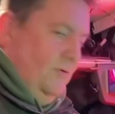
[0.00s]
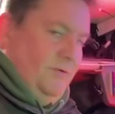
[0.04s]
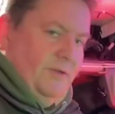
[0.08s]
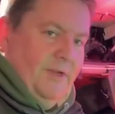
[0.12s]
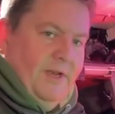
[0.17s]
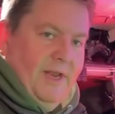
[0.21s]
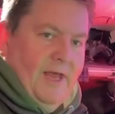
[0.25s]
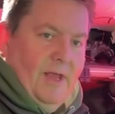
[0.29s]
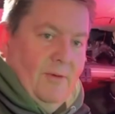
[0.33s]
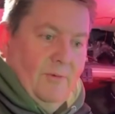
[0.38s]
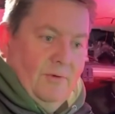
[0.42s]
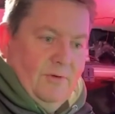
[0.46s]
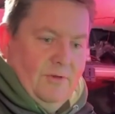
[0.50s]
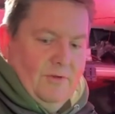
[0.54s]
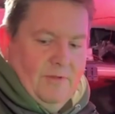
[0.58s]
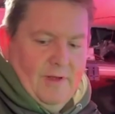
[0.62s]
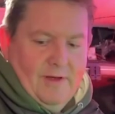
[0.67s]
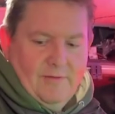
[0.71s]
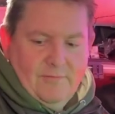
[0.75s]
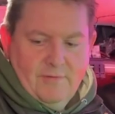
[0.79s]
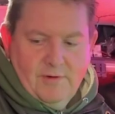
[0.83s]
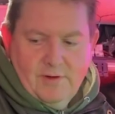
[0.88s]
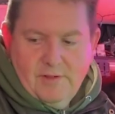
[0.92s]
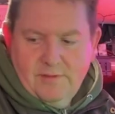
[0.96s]
today, we'll do
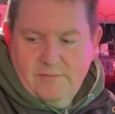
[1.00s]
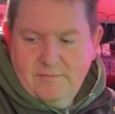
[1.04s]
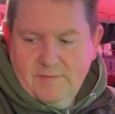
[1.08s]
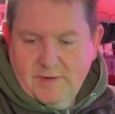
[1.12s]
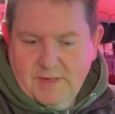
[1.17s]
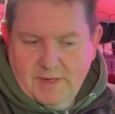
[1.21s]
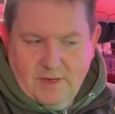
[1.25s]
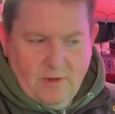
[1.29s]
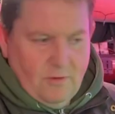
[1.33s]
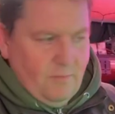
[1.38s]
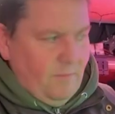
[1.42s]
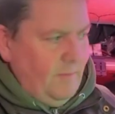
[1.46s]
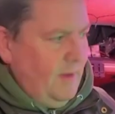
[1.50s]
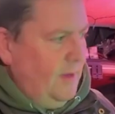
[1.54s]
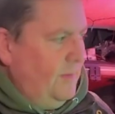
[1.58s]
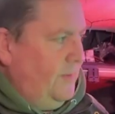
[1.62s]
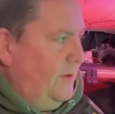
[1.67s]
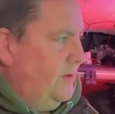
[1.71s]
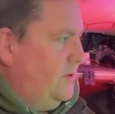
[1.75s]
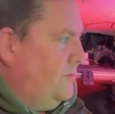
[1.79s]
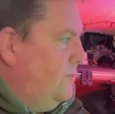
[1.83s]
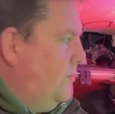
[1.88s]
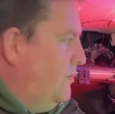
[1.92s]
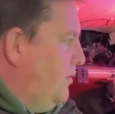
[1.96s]
that for another video.
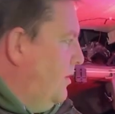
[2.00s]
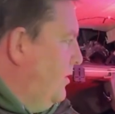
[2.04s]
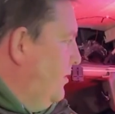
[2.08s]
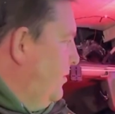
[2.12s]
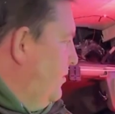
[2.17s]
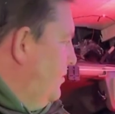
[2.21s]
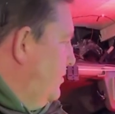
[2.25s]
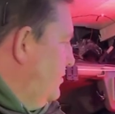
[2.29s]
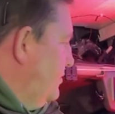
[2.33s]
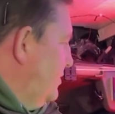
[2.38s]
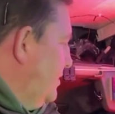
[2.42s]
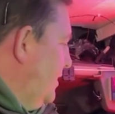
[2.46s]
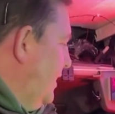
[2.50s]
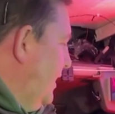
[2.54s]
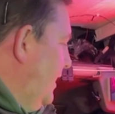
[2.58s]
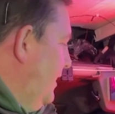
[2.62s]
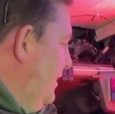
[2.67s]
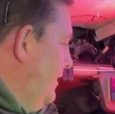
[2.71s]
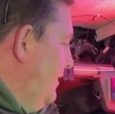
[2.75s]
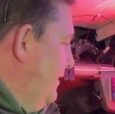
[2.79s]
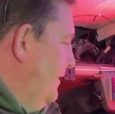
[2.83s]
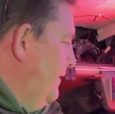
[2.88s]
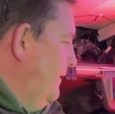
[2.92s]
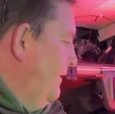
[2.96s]
Maybe tomorrow, we'll see.
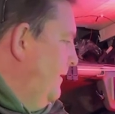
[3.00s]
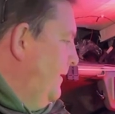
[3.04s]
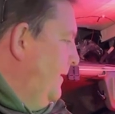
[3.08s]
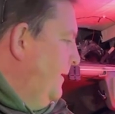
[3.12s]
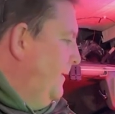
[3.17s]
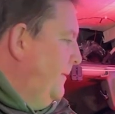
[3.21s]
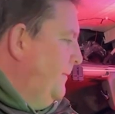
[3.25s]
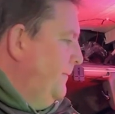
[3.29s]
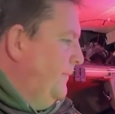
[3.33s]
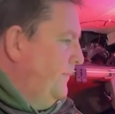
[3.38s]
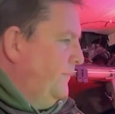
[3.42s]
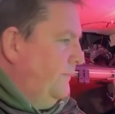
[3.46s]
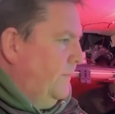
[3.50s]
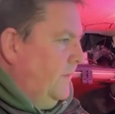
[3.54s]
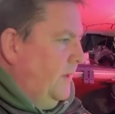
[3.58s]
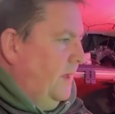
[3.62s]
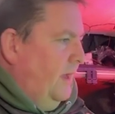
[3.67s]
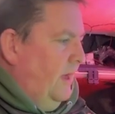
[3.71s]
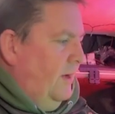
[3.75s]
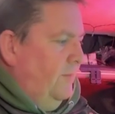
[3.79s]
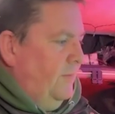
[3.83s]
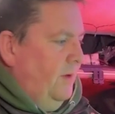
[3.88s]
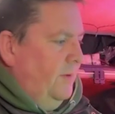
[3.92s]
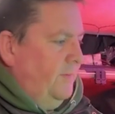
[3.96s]

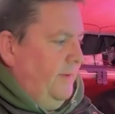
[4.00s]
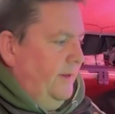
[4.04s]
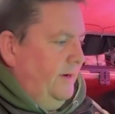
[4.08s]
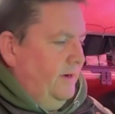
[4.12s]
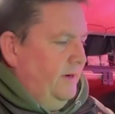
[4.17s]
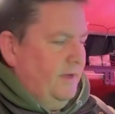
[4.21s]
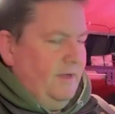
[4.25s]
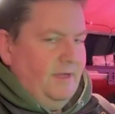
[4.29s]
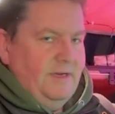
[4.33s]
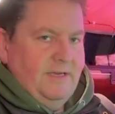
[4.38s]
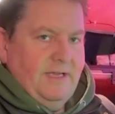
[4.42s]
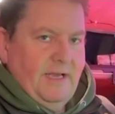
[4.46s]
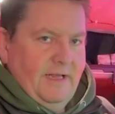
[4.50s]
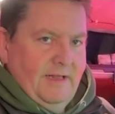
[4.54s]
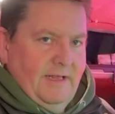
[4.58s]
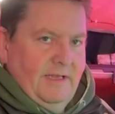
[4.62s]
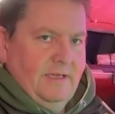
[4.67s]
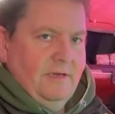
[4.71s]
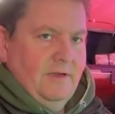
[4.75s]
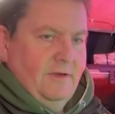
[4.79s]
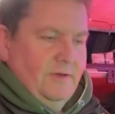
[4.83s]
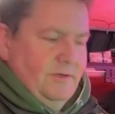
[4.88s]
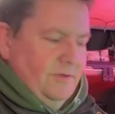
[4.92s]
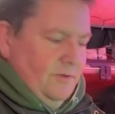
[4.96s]
It might mean I can take these
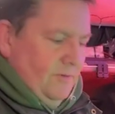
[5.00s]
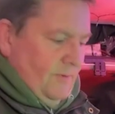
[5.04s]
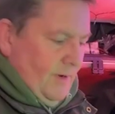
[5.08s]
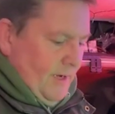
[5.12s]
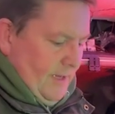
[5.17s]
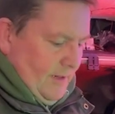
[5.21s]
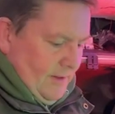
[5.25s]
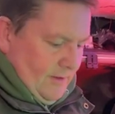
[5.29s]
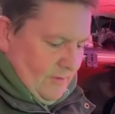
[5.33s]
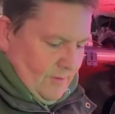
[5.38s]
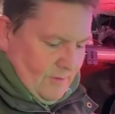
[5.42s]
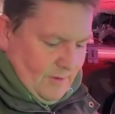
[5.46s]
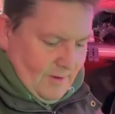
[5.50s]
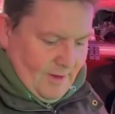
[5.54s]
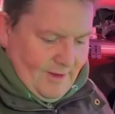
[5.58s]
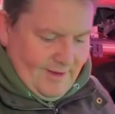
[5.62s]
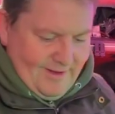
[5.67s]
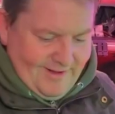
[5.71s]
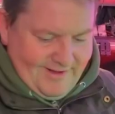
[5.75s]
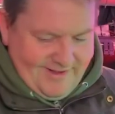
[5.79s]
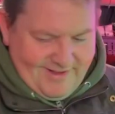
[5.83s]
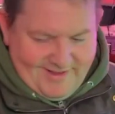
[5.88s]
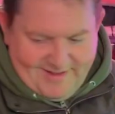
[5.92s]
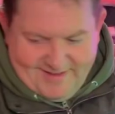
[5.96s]
lights away though.
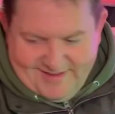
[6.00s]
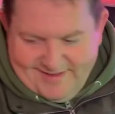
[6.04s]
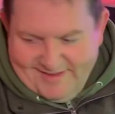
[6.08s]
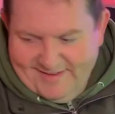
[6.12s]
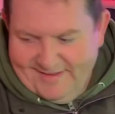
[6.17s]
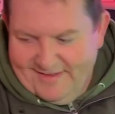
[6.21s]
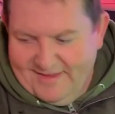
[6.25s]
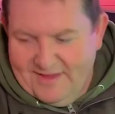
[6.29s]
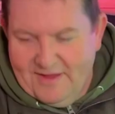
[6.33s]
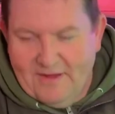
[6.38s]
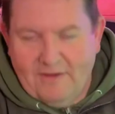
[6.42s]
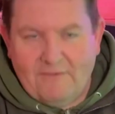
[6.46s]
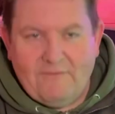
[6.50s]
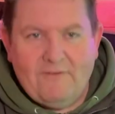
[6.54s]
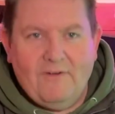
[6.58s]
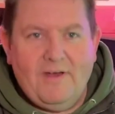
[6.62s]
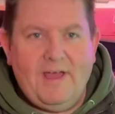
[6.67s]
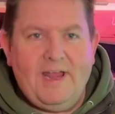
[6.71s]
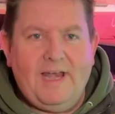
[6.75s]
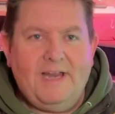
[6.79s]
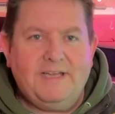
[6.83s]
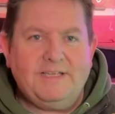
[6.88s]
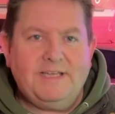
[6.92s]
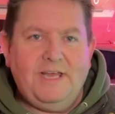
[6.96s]

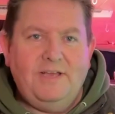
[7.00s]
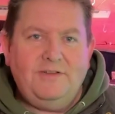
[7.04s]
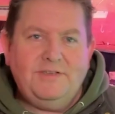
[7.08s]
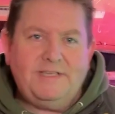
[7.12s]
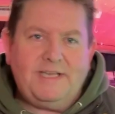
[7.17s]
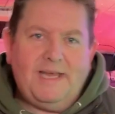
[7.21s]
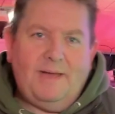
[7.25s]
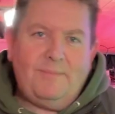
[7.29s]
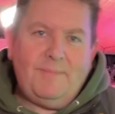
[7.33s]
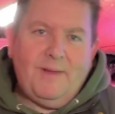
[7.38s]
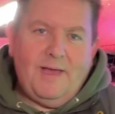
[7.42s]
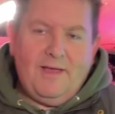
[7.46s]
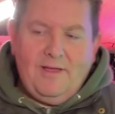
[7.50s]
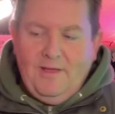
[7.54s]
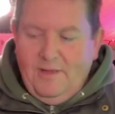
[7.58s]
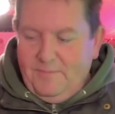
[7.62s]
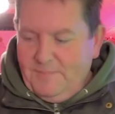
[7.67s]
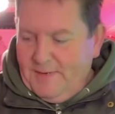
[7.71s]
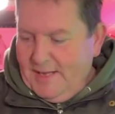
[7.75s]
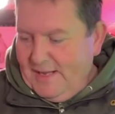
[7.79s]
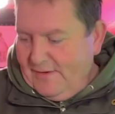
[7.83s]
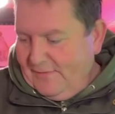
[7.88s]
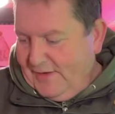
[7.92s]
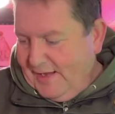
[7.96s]
Right, let's get you set back up
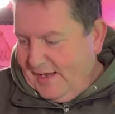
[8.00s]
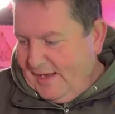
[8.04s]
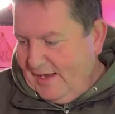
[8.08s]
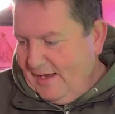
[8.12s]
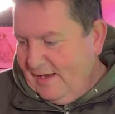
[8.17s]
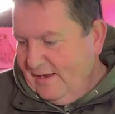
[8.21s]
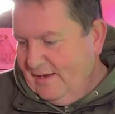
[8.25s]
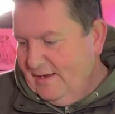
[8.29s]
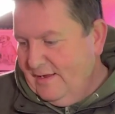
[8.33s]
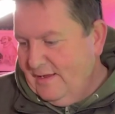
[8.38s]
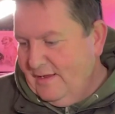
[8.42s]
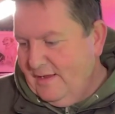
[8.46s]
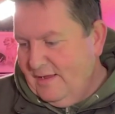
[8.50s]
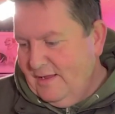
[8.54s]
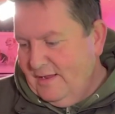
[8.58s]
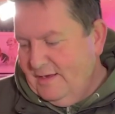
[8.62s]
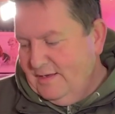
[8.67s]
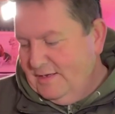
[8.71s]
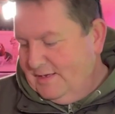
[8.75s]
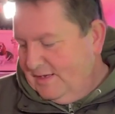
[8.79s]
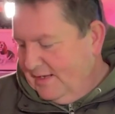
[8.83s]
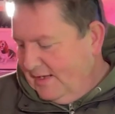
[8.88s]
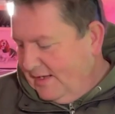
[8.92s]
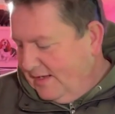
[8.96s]
down here,
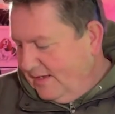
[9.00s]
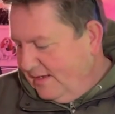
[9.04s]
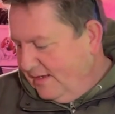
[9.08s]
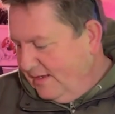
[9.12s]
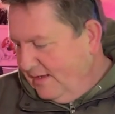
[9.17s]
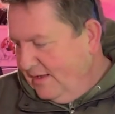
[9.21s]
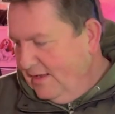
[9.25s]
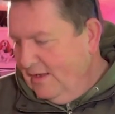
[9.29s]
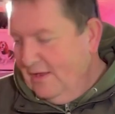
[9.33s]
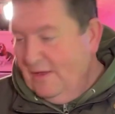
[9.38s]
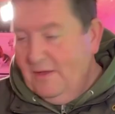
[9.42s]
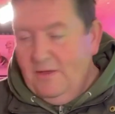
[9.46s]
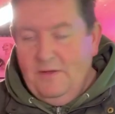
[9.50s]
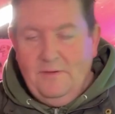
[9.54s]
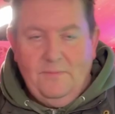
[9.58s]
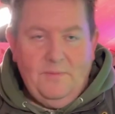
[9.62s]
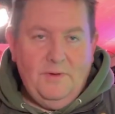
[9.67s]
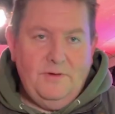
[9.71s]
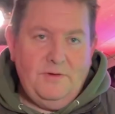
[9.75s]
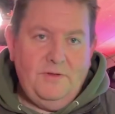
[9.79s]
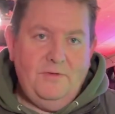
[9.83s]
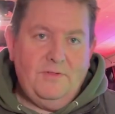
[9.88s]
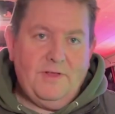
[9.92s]
and we'll do the